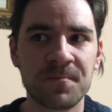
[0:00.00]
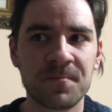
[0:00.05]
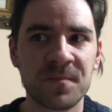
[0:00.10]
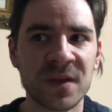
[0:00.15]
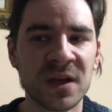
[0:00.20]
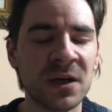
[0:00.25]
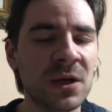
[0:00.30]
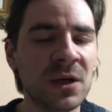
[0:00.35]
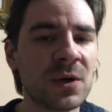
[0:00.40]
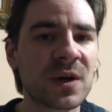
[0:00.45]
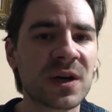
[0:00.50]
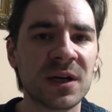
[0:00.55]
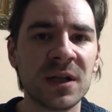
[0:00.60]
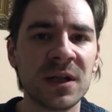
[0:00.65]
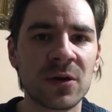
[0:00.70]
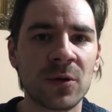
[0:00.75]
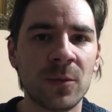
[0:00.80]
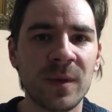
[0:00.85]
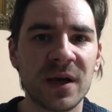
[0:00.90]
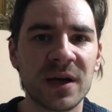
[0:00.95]
look a
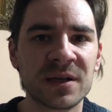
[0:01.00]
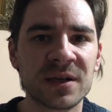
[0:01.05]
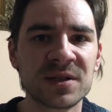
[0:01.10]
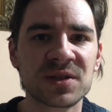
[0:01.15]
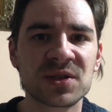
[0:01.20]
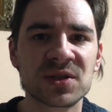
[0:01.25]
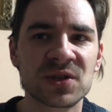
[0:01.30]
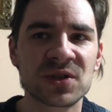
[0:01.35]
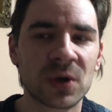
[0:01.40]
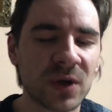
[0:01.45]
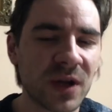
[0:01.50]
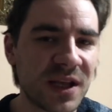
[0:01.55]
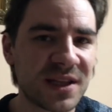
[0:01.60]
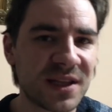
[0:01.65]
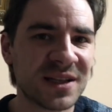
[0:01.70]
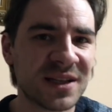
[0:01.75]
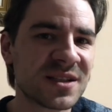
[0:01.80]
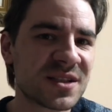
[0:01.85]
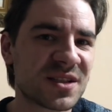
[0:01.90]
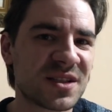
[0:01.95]
little bit unsolid,
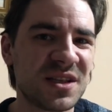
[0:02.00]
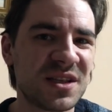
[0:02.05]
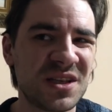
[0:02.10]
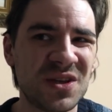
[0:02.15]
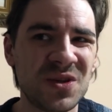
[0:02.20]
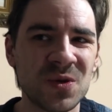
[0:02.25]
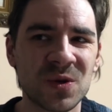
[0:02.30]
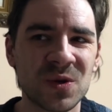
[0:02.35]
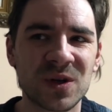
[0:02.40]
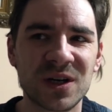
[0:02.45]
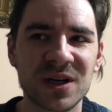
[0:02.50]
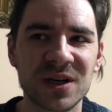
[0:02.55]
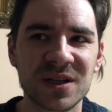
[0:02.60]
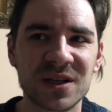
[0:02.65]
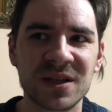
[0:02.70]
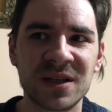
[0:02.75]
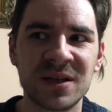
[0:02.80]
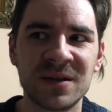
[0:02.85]
unsecured, uh,